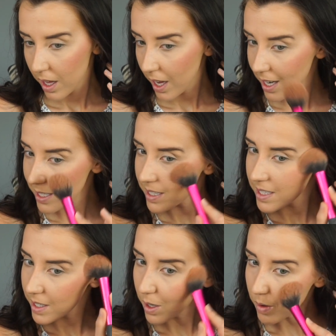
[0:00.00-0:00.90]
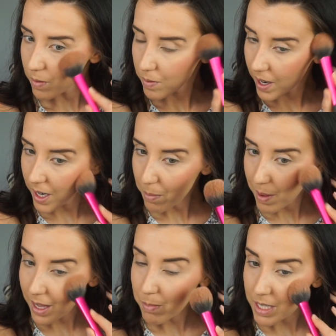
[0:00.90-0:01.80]
And it's still very
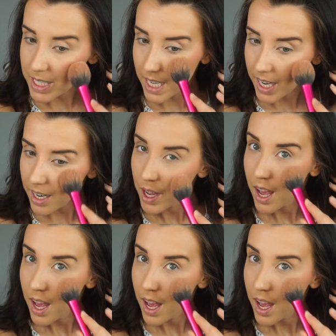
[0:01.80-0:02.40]
pigmented.